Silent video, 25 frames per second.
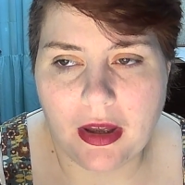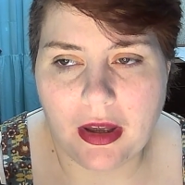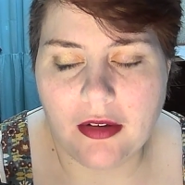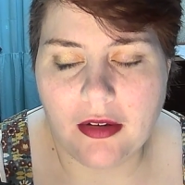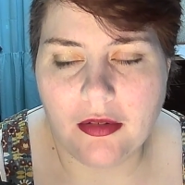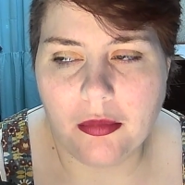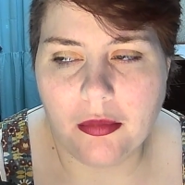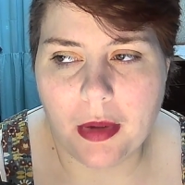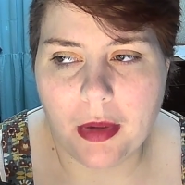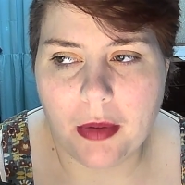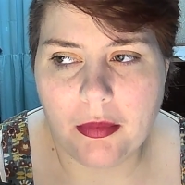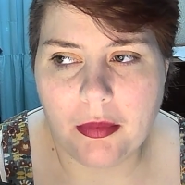I
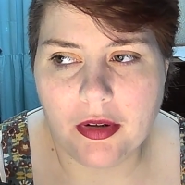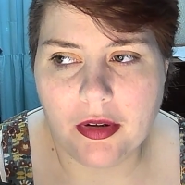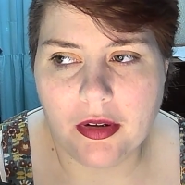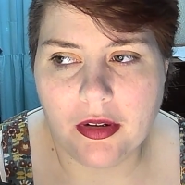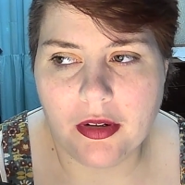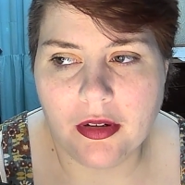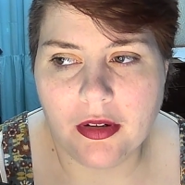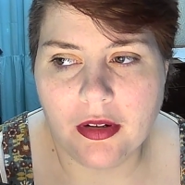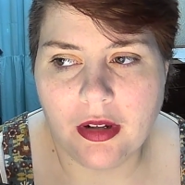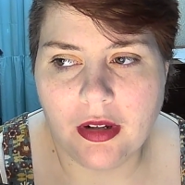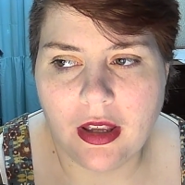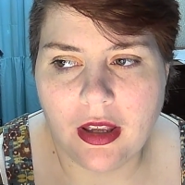
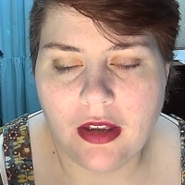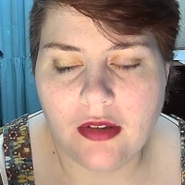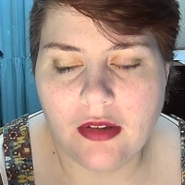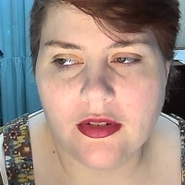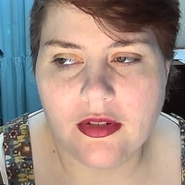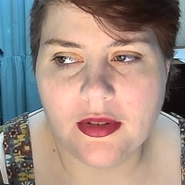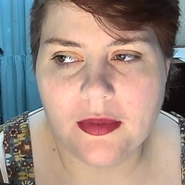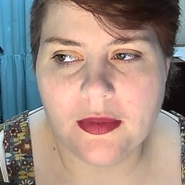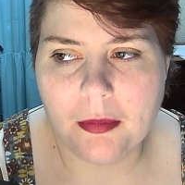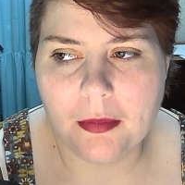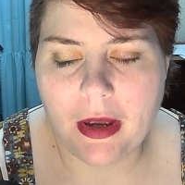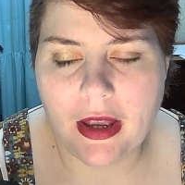remember it
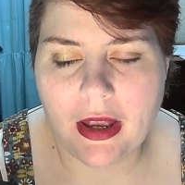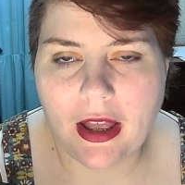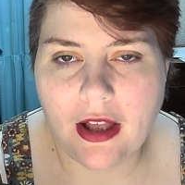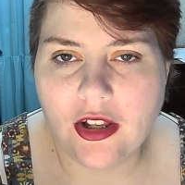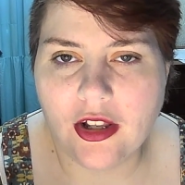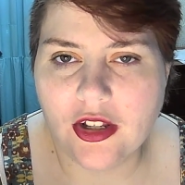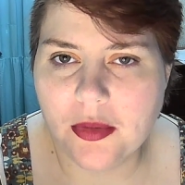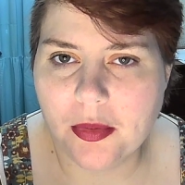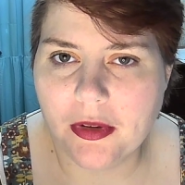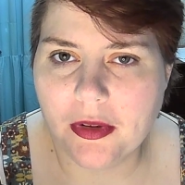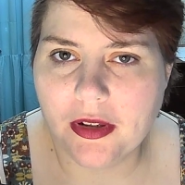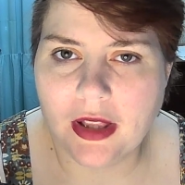was my
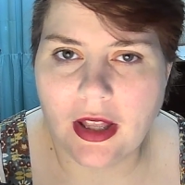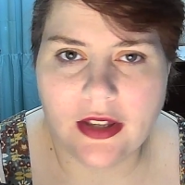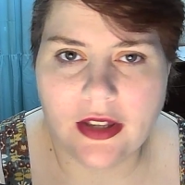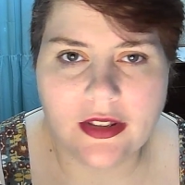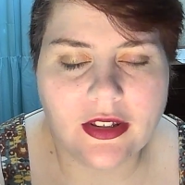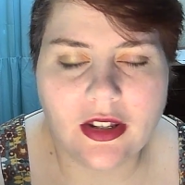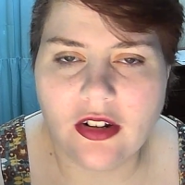algebra class.